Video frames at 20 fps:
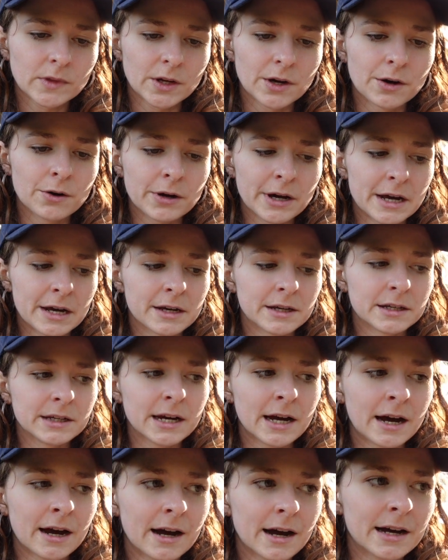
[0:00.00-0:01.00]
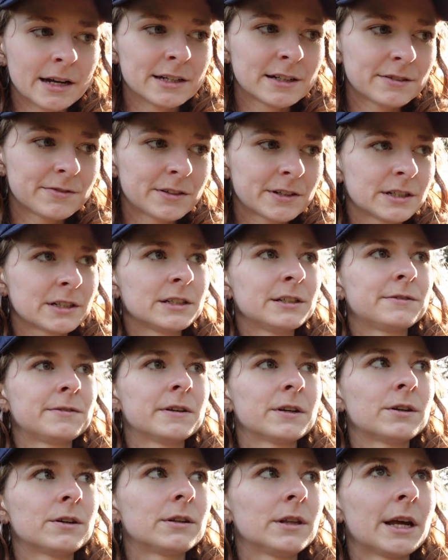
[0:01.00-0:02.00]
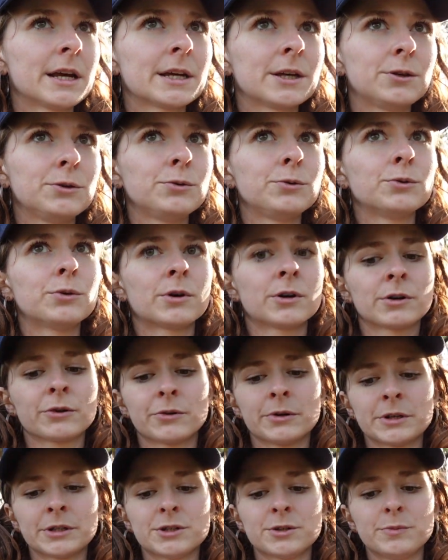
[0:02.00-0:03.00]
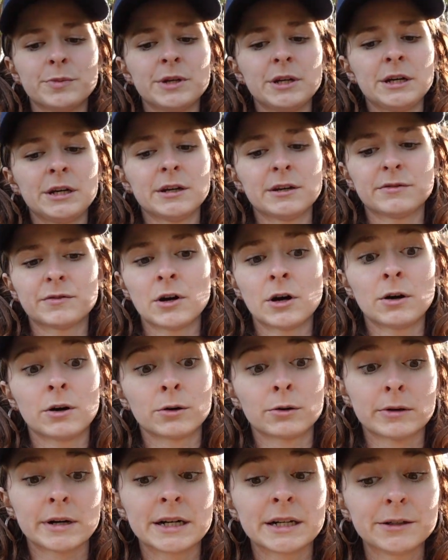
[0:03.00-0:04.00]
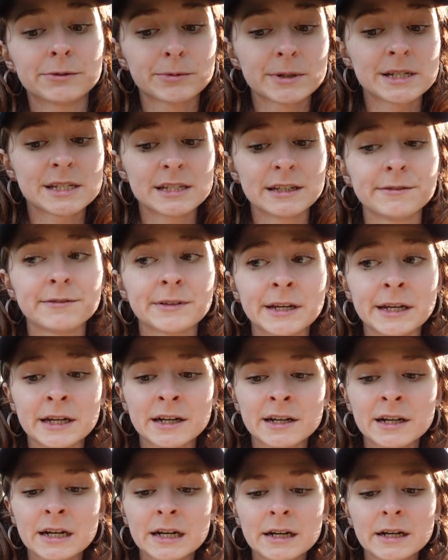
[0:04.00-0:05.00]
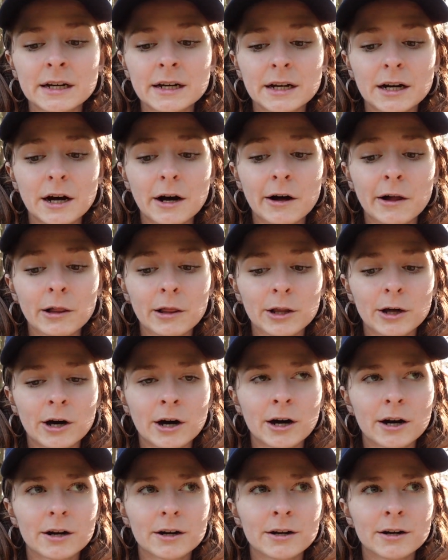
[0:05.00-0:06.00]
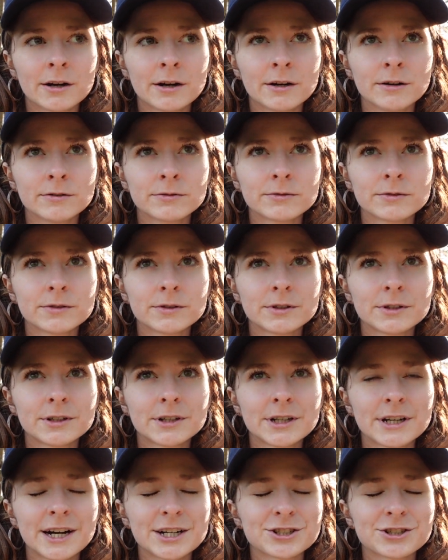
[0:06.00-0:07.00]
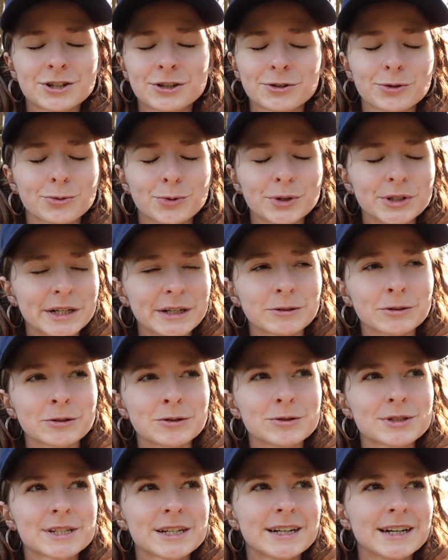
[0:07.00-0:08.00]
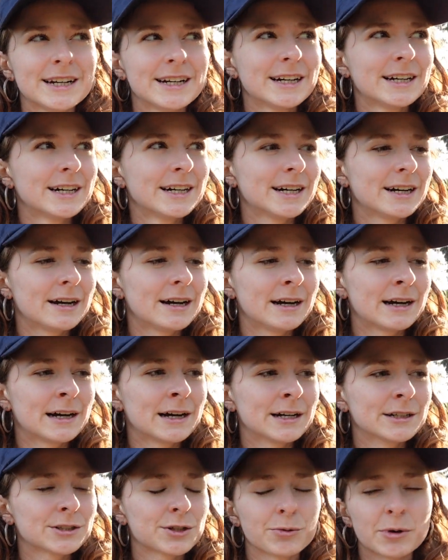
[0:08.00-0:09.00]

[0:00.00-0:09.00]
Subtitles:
okay, yeah, I definitely feel like you are going to be, if not already, receiving a lot of, I just heard the word downloads. So